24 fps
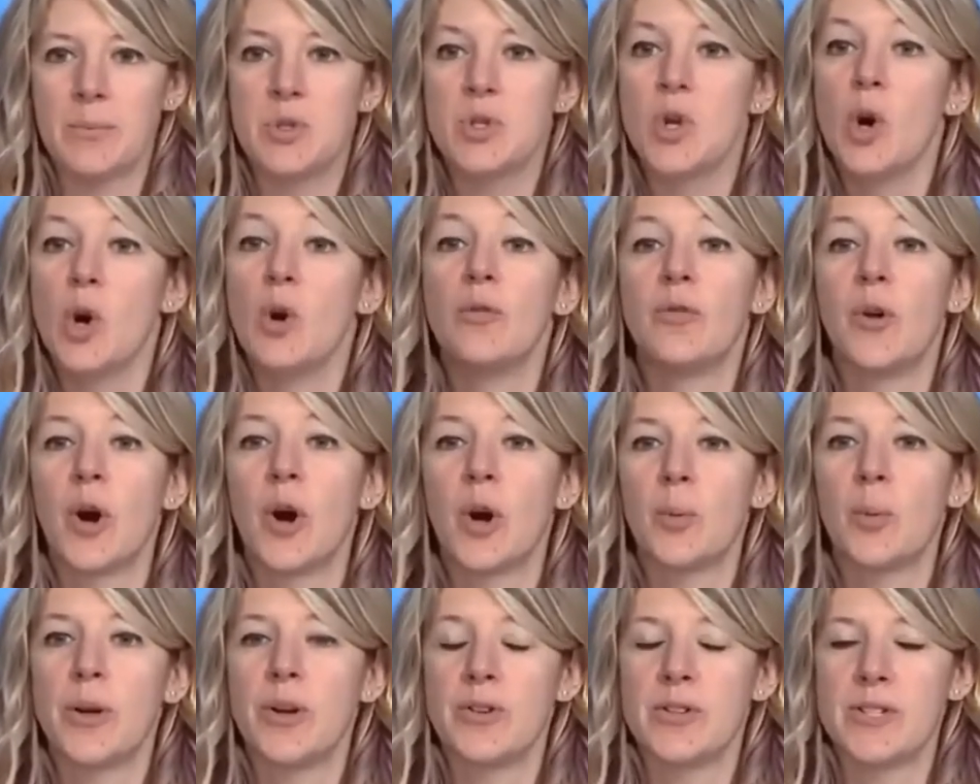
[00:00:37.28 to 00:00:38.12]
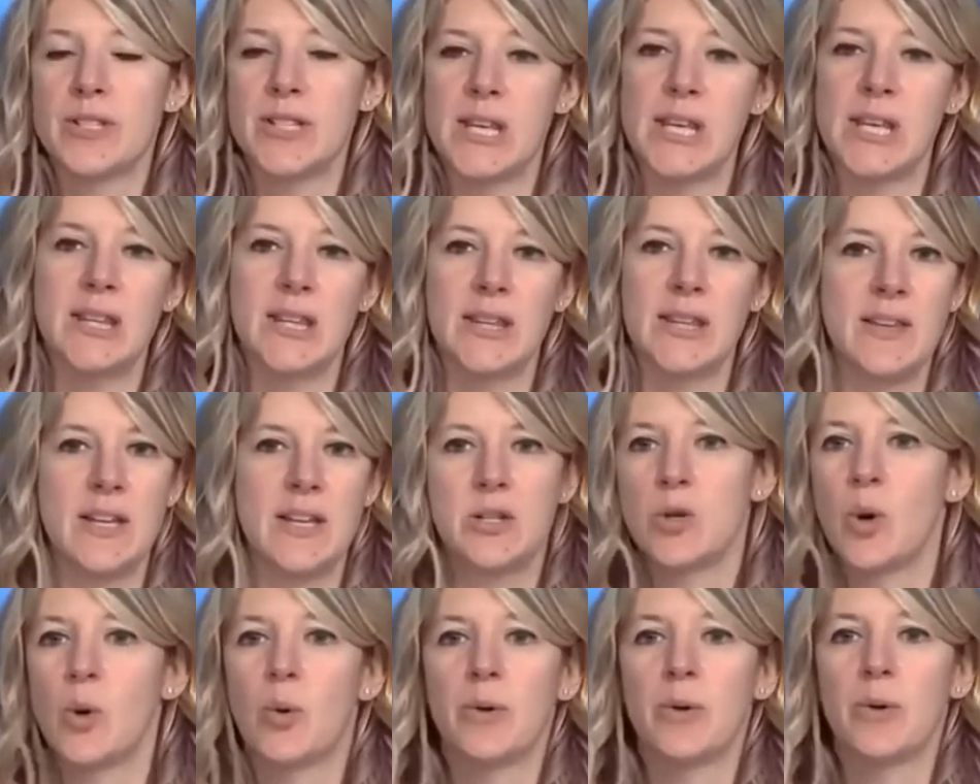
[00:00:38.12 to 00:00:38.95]
So far, we are seeing that
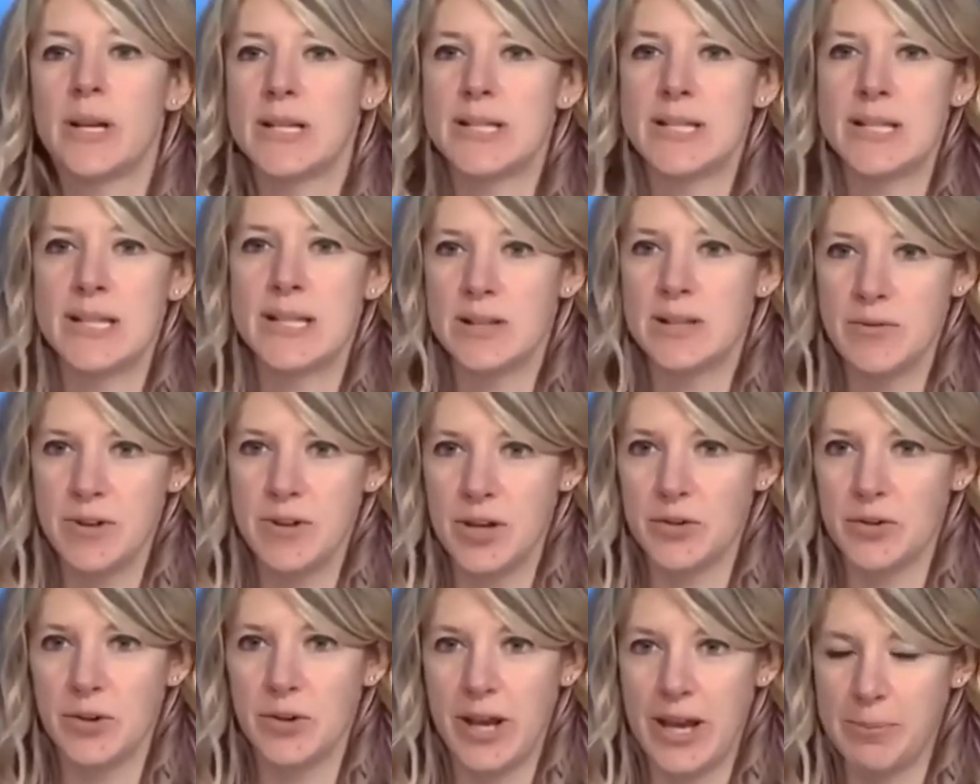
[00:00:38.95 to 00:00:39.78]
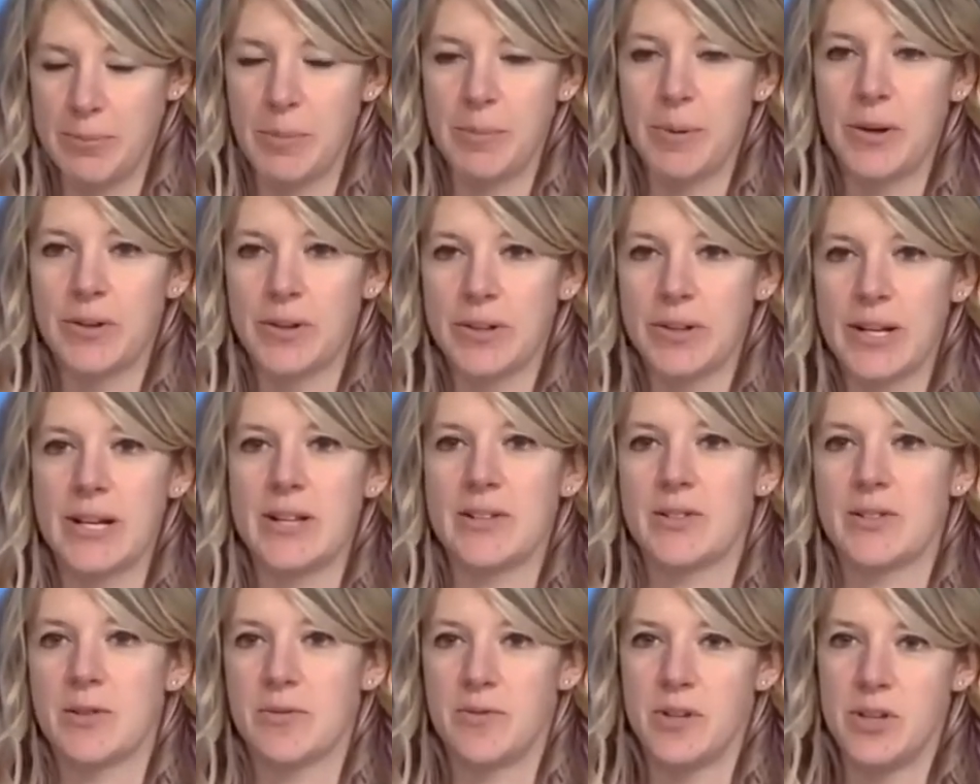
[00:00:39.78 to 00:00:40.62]
they don't exceed the vehicle
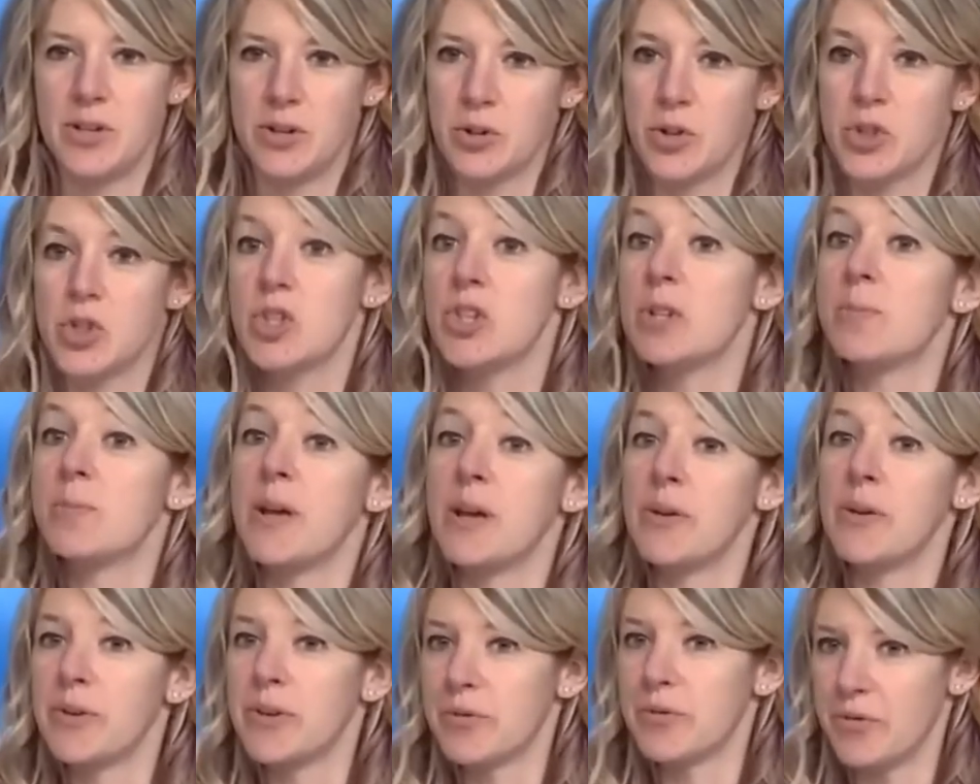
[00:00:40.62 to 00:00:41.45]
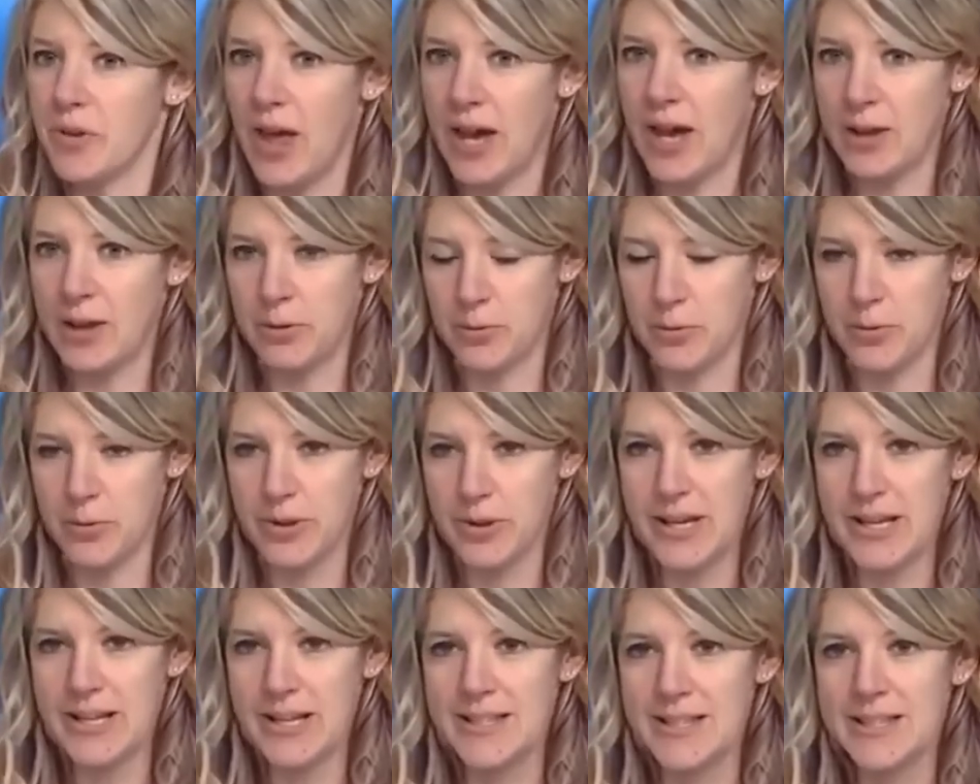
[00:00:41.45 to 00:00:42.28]
capability. So the vehicle should be able to fly
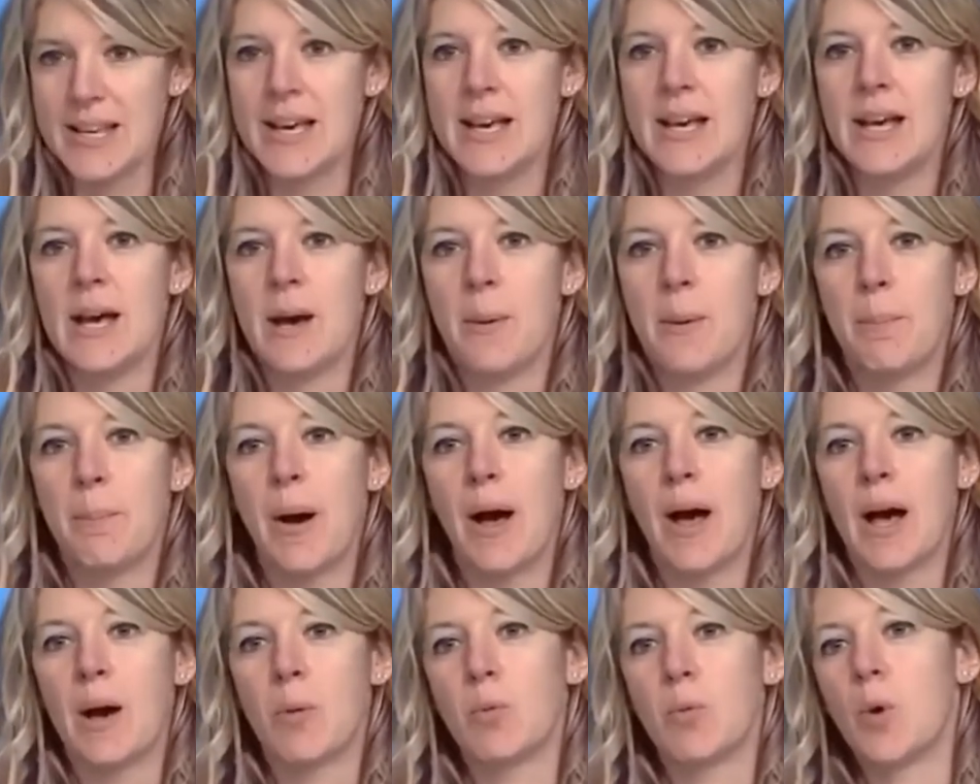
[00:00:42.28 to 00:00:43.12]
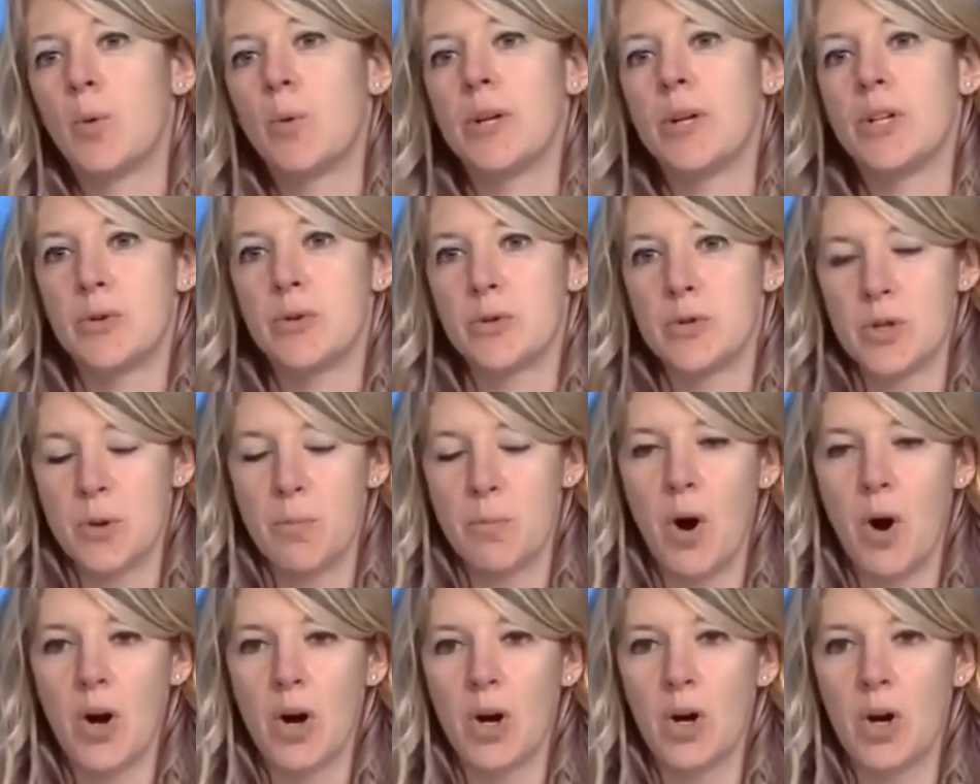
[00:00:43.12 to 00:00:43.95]
through these. But what we do
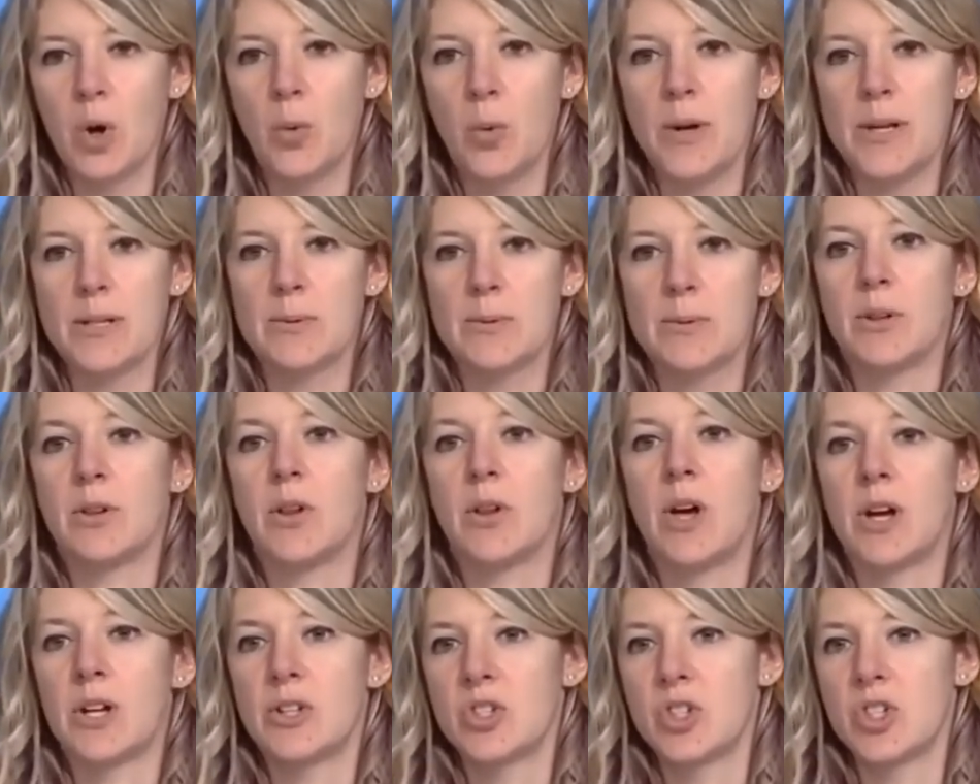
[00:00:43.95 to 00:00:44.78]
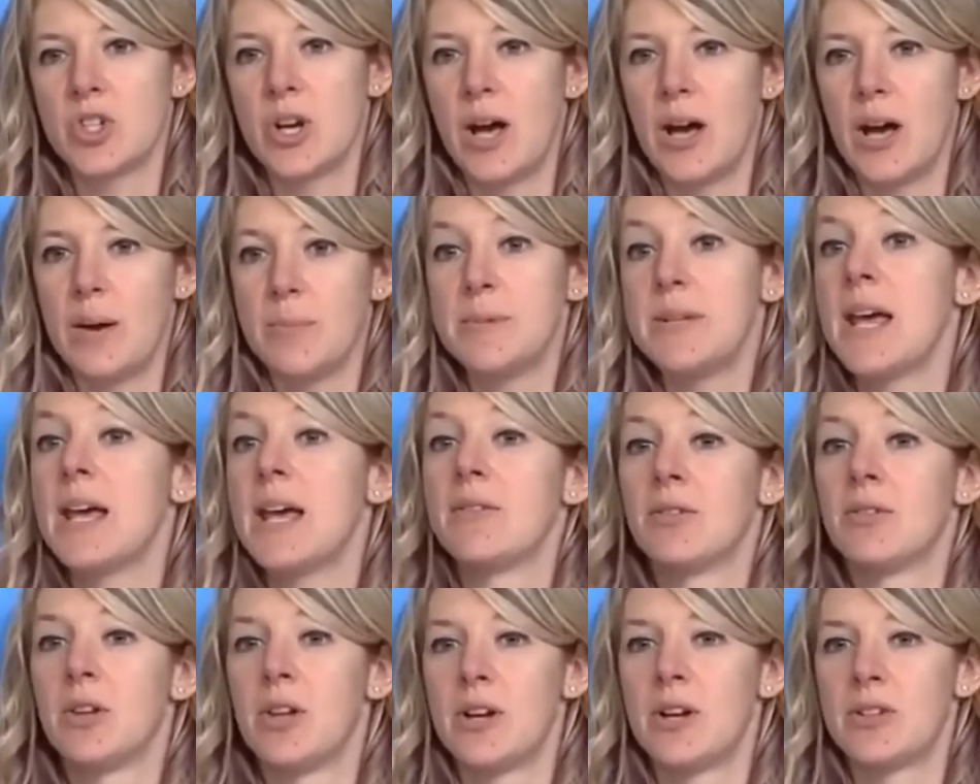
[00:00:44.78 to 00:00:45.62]
tomorrow is we launch
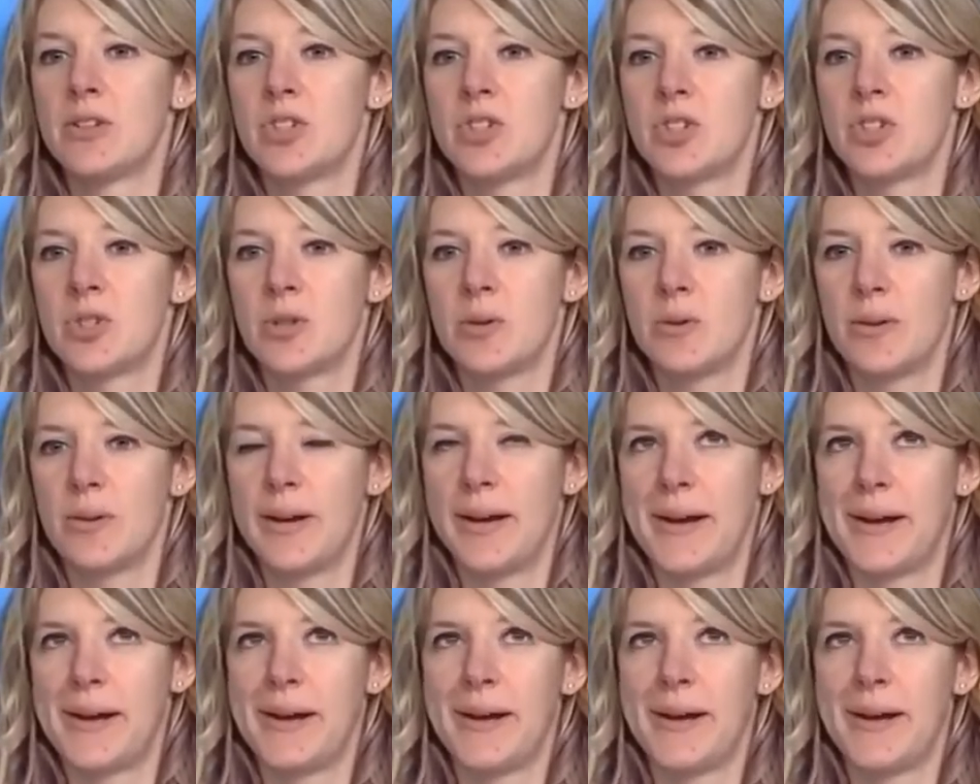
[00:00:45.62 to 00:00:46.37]
day of launch